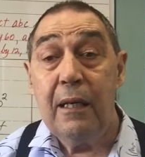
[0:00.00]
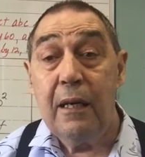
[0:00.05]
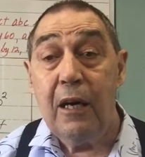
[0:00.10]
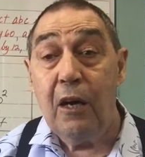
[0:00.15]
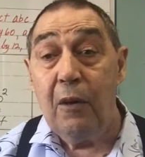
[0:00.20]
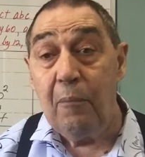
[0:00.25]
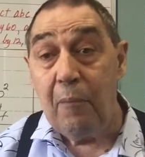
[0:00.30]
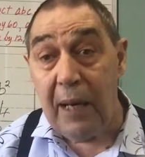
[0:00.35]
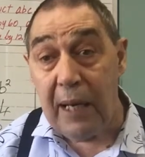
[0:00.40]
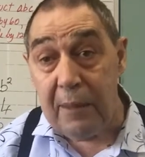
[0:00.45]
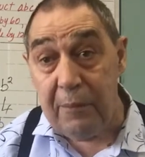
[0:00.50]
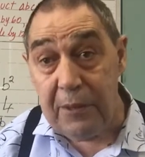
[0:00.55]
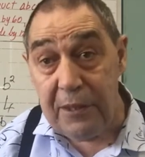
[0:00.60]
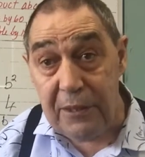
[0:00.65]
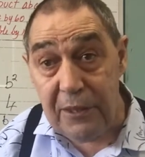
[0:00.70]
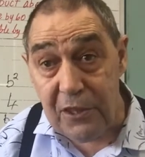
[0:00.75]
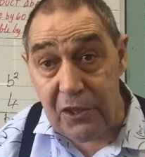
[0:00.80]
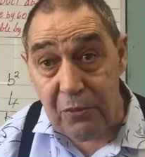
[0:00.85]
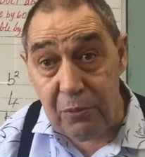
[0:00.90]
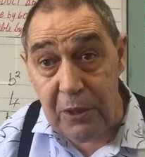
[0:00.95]
Or maybe
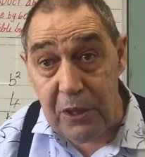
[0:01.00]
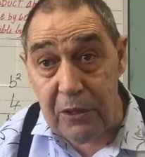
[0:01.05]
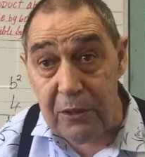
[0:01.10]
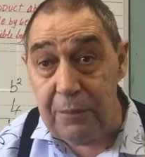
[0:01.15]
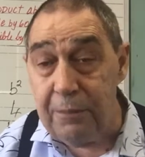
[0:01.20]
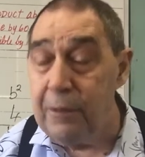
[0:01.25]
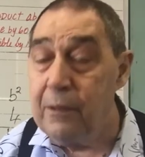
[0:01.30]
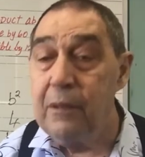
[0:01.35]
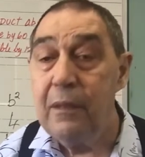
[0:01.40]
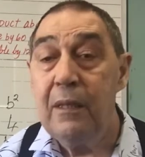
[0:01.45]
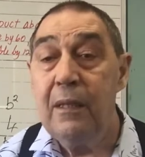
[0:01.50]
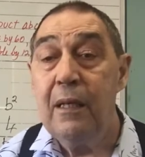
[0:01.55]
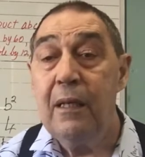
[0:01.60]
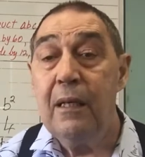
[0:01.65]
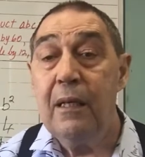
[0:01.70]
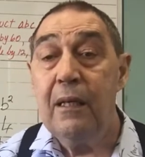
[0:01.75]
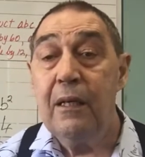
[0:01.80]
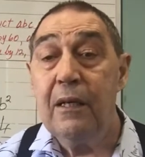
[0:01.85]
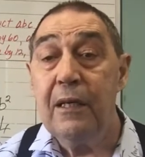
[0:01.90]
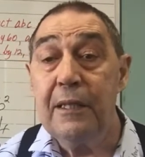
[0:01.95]
this will,
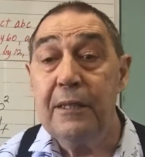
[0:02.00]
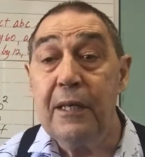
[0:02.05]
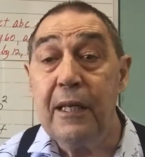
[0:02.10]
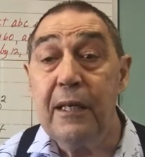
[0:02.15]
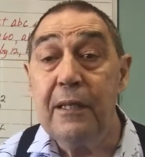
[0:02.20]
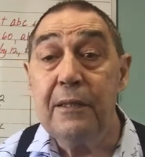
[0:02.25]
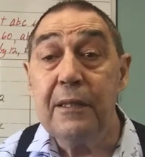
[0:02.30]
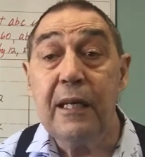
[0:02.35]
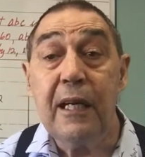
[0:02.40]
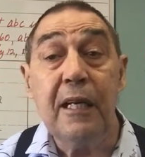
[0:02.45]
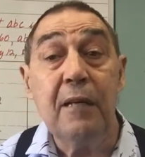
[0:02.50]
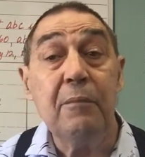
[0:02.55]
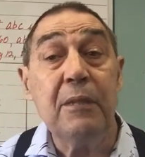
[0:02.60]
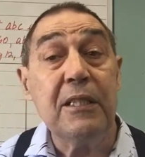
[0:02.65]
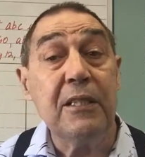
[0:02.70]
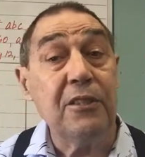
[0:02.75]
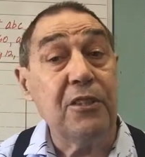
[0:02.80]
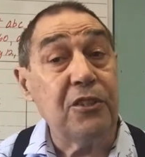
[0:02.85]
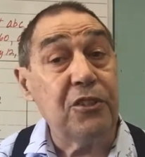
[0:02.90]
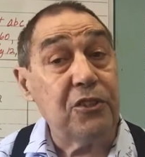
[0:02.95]
I don't know, but
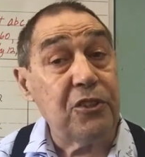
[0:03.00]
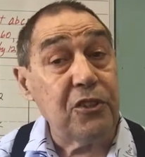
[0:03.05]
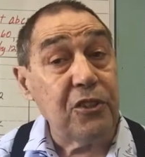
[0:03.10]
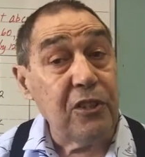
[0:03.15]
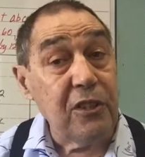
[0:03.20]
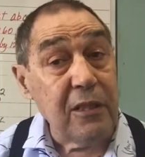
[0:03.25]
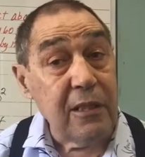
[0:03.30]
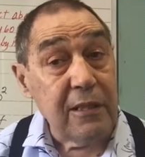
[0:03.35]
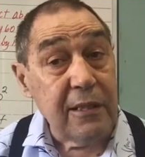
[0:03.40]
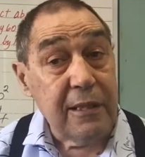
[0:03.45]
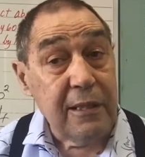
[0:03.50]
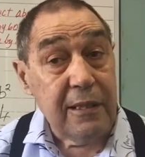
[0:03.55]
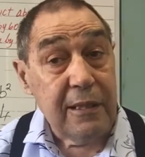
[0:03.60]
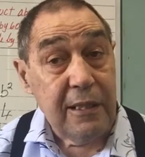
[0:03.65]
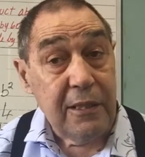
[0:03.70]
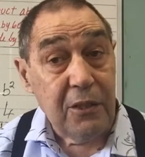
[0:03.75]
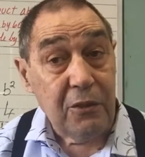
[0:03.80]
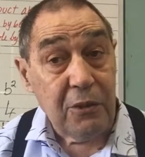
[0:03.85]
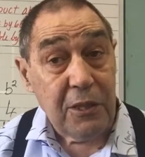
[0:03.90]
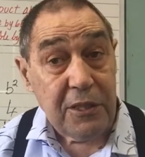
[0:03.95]
it's certainly an
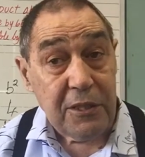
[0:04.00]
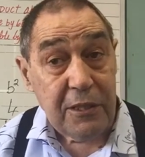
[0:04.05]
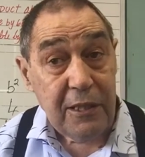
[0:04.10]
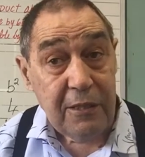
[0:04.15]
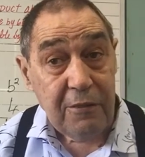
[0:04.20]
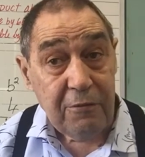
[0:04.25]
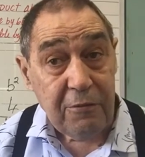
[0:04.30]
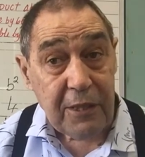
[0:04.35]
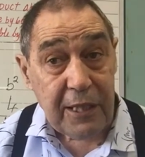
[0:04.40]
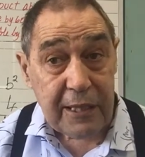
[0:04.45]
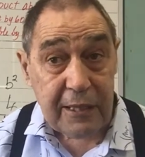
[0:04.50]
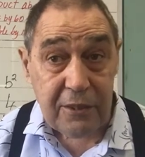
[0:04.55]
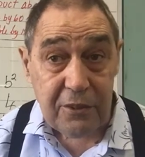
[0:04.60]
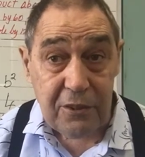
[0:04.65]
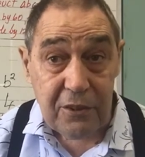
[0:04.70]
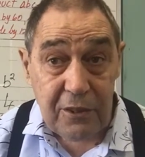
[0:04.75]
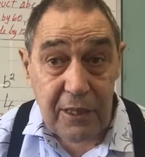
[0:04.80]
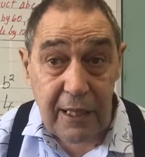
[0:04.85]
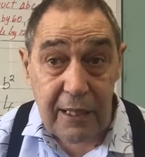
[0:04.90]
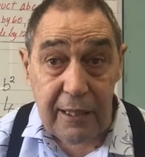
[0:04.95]
interesting fact
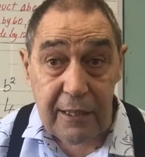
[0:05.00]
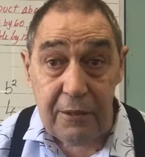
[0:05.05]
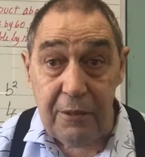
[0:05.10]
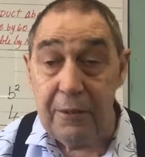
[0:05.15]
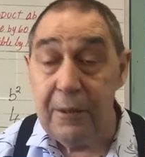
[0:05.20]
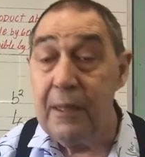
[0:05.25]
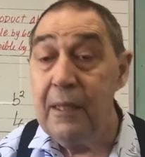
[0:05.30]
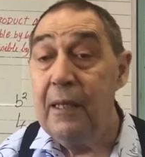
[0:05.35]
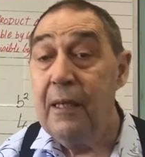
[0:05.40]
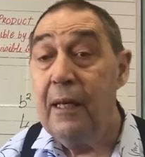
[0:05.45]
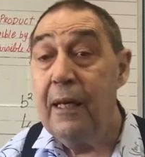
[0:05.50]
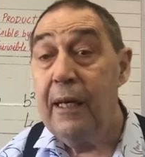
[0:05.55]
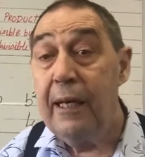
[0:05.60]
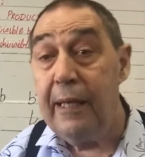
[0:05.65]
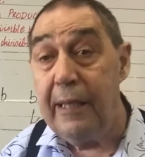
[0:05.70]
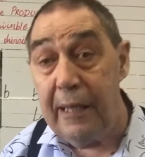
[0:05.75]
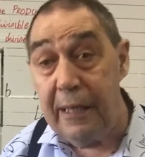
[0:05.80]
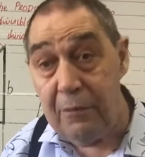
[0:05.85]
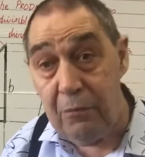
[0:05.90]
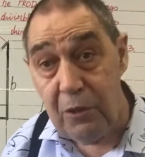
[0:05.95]
to know.
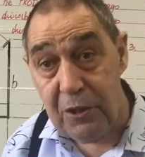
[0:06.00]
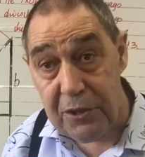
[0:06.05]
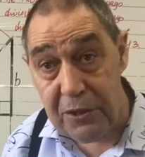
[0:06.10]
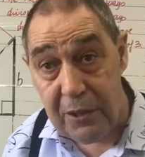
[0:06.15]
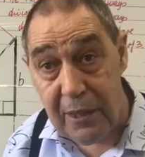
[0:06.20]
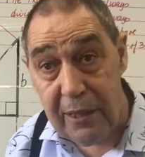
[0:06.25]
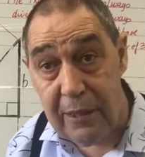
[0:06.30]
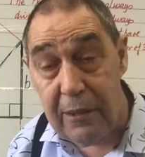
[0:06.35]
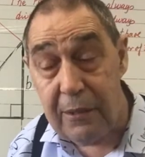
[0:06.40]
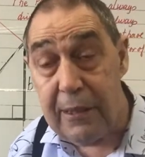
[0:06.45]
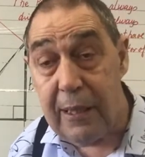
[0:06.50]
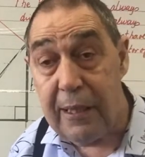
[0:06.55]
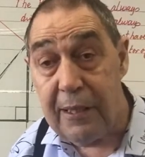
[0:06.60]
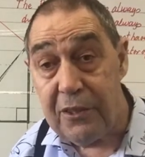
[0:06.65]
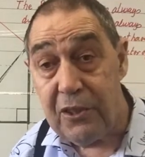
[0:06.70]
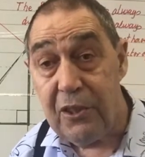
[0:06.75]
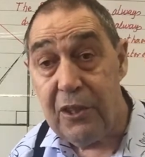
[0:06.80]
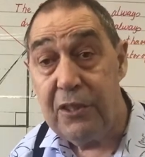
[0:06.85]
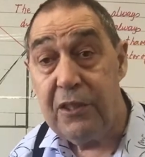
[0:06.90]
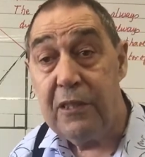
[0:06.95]
And it was known, as
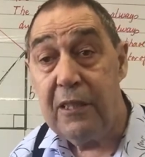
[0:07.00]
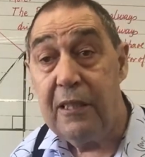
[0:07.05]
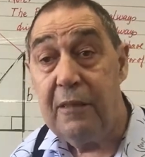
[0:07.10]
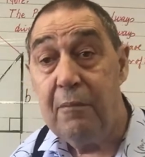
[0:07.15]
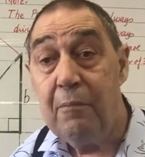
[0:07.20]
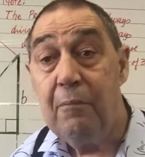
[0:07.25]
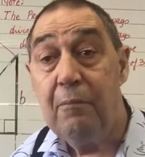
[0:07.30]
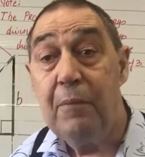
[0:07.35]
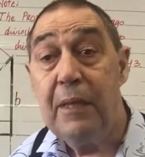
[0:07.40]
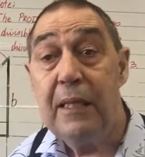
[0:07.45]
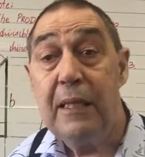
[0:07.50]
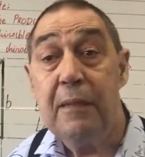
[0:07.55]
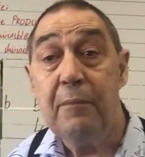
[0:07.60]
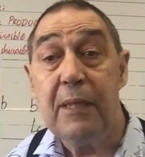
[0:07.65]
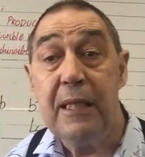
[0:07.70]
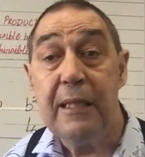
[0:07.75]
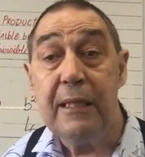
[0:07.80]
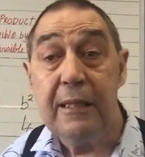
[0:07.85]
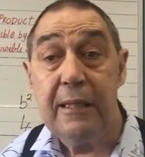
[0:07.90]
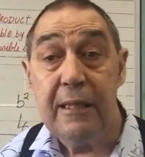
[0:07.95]
I said, many,
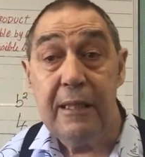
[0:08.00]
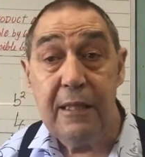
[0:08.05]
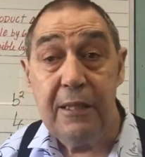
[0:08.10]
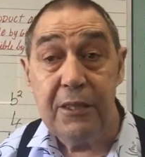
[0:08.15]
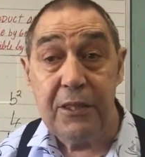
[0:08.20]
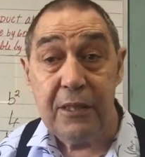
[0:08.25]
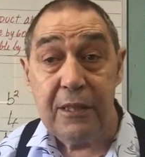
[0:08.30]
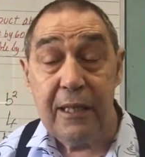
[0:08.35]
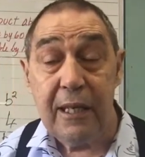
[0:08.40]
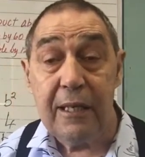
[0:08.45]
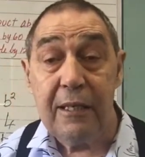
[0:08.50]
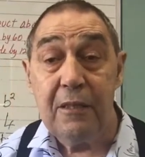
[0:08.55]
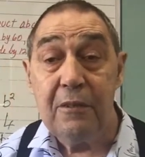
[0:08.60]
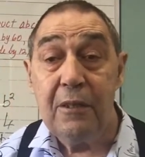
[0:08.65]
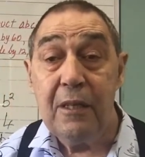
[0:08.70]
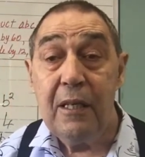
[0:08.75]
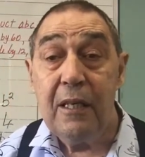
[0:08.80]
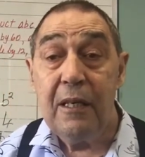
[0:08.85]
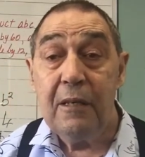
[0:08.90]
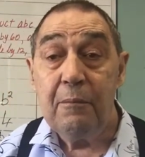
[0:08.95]
many years ago,
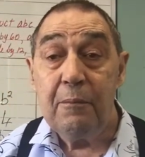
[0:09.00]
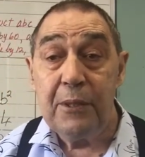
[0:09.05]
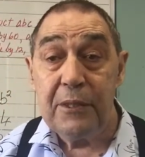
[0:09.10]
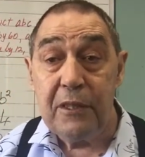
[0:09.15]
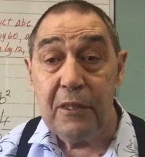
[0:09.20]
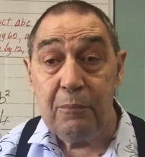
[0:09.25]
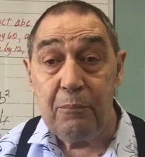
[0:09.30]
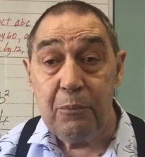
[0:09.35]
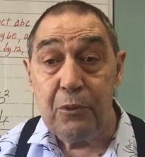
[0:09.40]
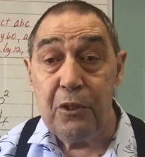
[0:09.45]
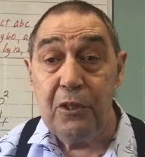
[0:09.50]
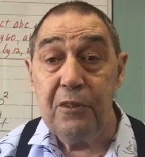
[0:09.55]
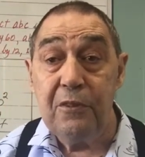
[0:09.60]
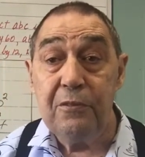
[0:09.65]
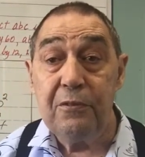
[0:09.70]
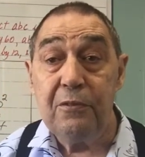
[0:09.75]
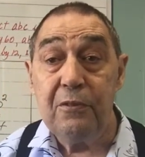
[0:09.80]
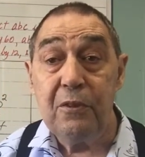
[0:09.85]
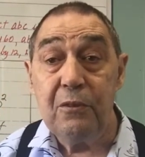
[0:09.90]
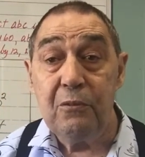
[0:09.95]
but the
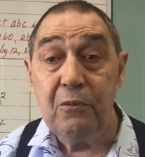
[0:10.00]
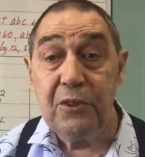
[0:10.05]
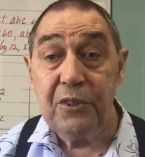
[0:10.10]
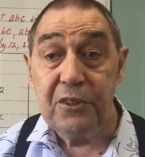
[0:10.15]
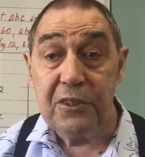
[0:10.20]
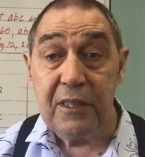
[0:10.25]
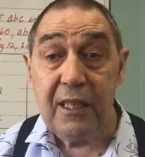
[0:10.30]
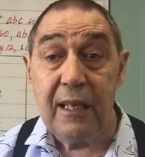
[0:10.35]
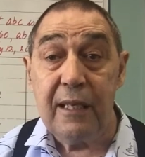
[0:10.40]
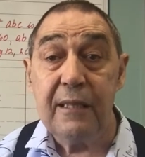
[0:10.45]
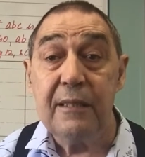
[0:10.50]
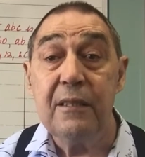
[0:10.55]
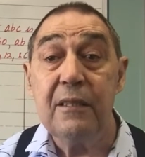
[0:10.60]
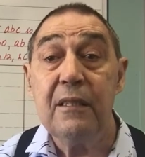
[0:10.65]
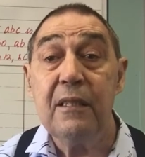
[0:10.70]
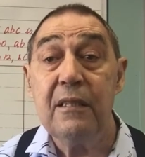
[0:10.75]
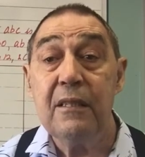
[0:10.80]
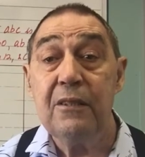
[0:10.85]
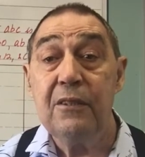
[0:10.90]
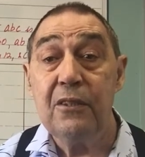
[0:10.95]
proof was done
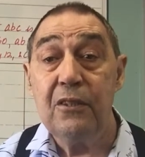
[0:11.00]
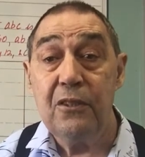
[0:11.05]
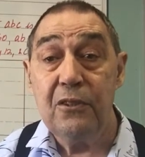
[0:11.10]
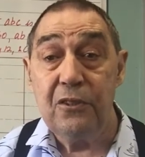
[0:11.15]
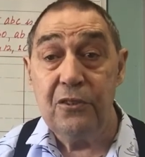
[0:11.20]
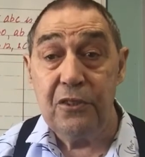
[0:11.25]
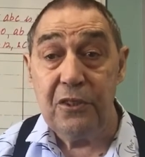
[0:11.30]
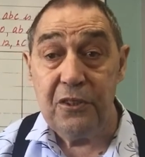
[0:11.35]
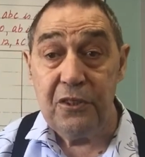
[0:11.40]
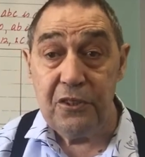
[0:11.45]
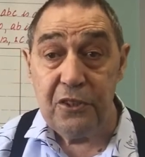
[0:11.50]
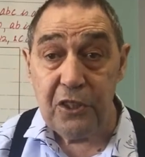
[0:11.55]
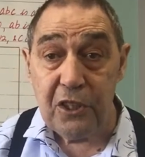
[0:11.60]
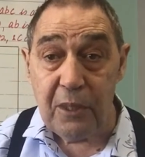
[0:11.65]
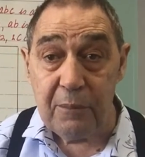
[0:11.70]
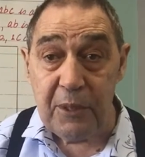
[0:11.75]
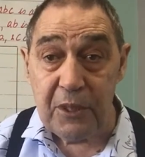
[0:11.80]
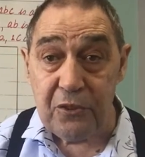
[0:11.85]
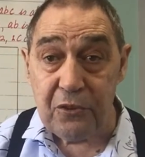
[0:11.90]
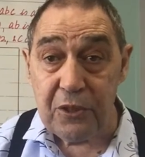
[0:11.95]
using
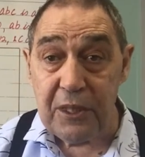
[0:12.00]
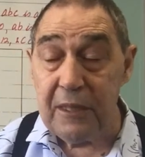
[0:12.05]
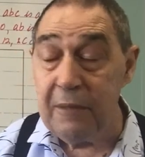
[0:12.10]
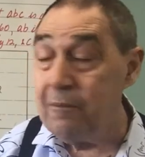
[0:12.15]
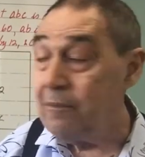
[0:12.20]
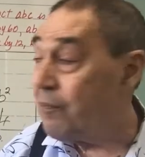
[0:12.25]
geometry.